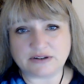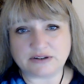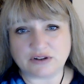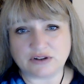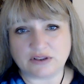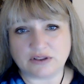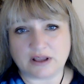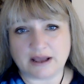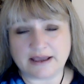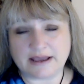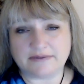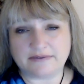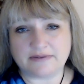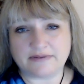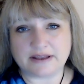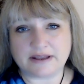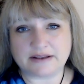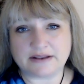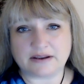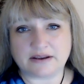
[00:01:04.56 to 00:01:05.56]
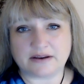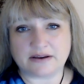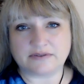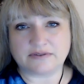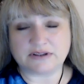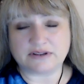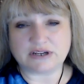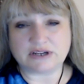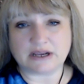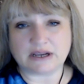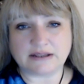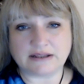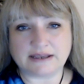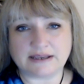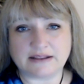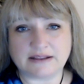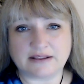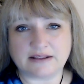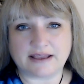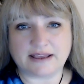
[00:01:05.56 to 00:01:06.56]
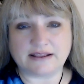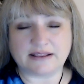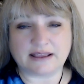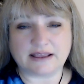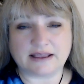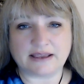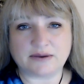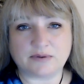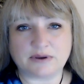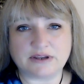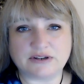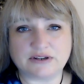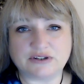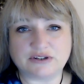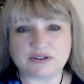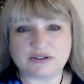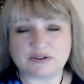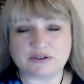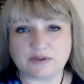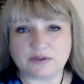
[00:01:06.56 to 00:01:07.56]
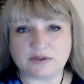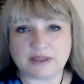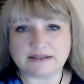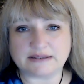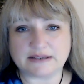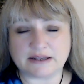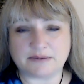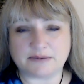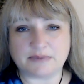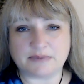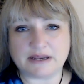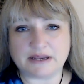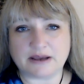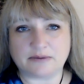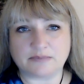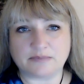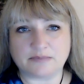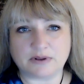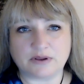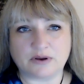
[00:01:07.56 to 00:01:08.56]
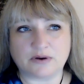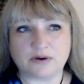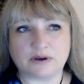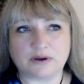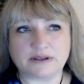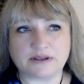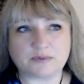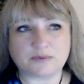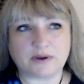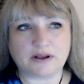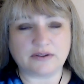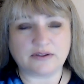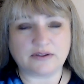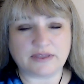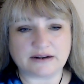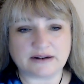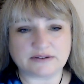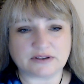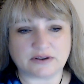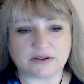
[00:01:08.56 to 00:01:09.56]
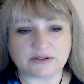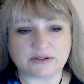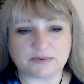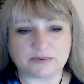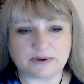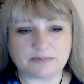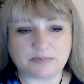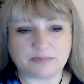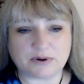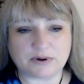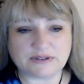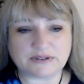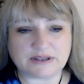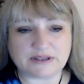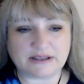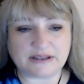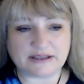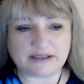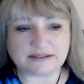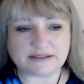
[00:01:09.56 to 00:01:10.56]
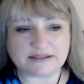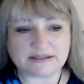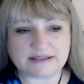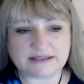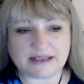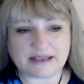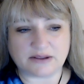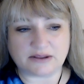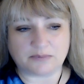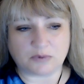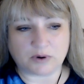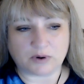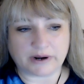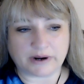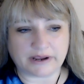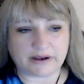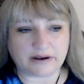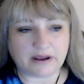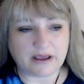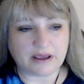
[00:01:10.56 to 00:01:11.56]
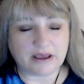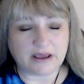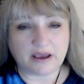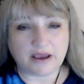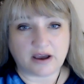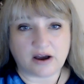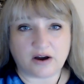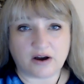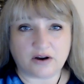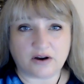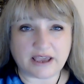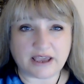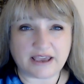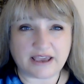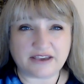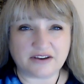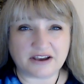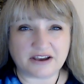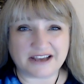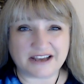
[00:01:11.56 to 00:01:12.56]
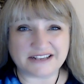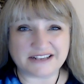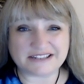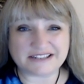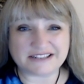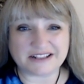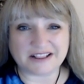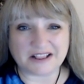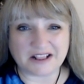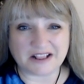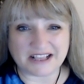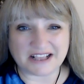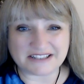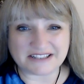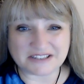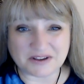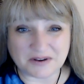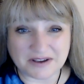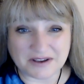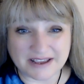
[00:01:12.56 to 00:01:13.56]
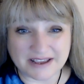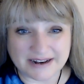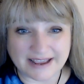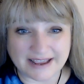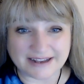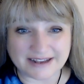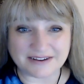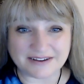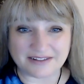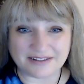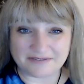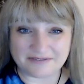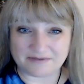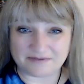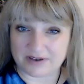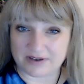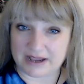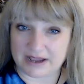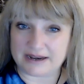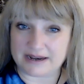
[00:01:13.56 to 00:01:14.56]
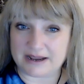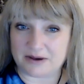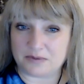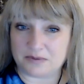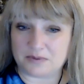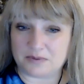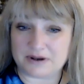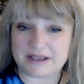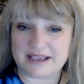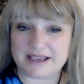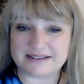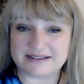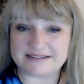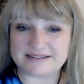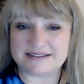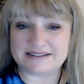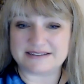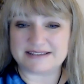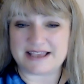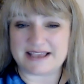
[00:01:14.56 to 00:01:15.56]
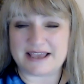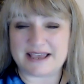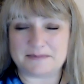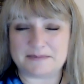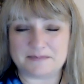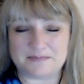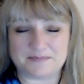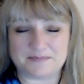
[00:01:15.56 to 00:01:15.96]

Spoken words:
July event of the Channeling and Light Language. So that's going to be down below as well. That is also in person in Salem, Oregon. Okay, you guys, let's go get Daniel and find out what he has to say.